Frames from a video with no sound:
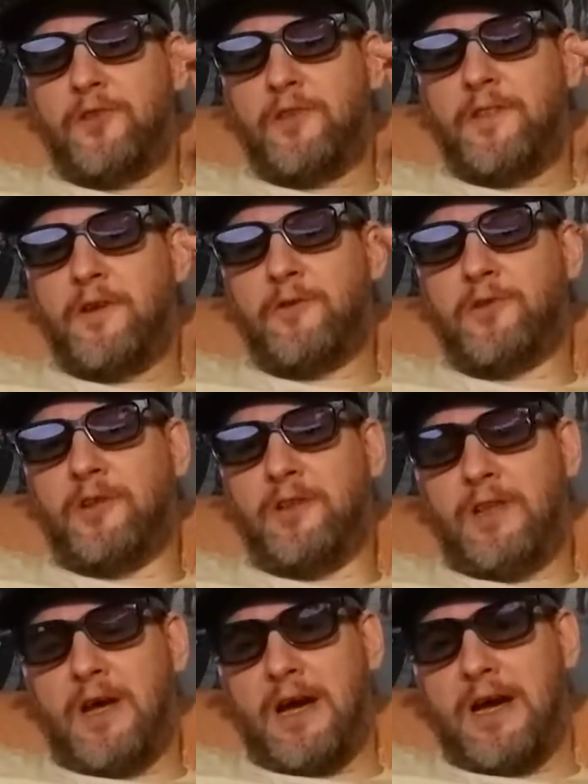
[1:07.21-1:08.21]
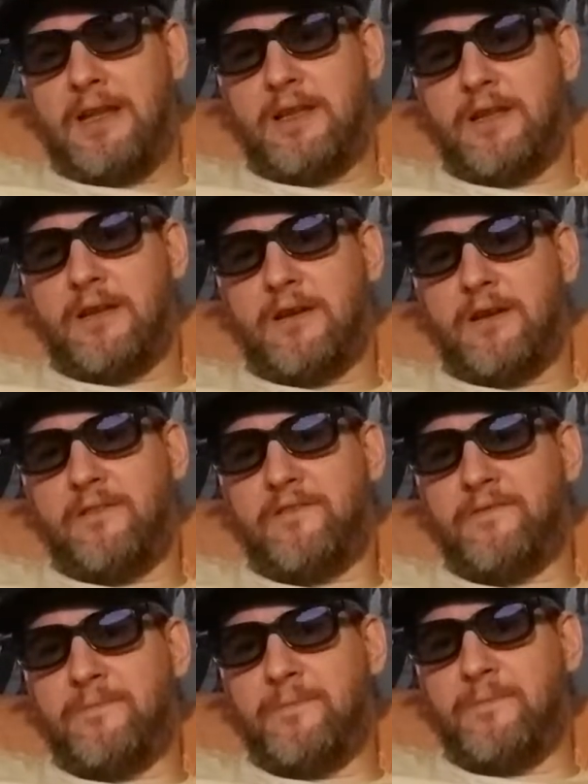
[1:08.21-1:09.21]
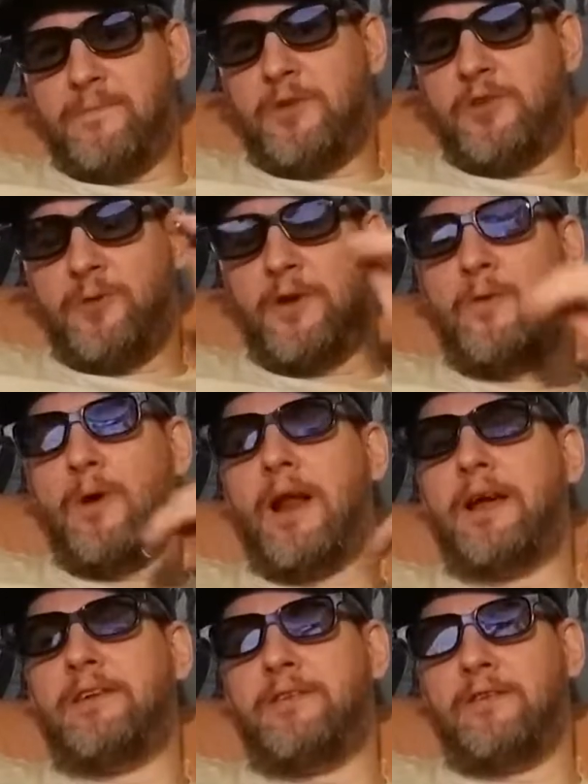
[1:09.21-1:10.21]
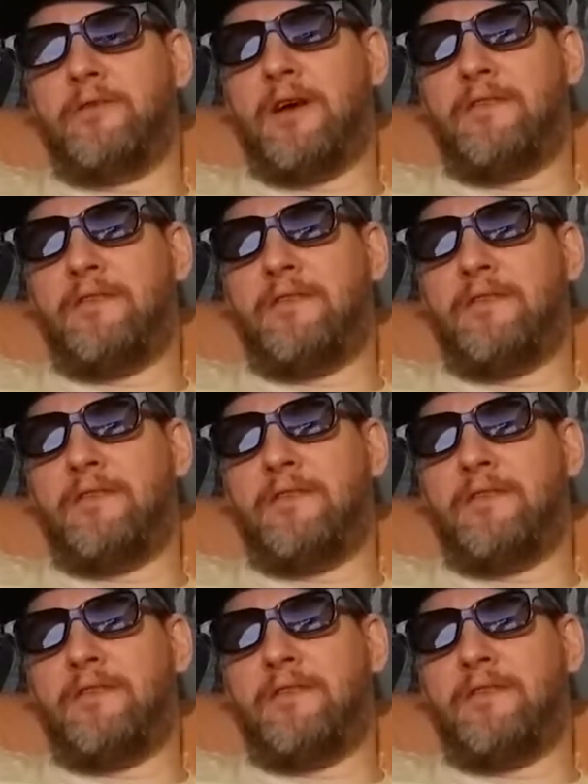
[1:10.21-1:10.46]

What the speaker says: there's a lot of doing what I do.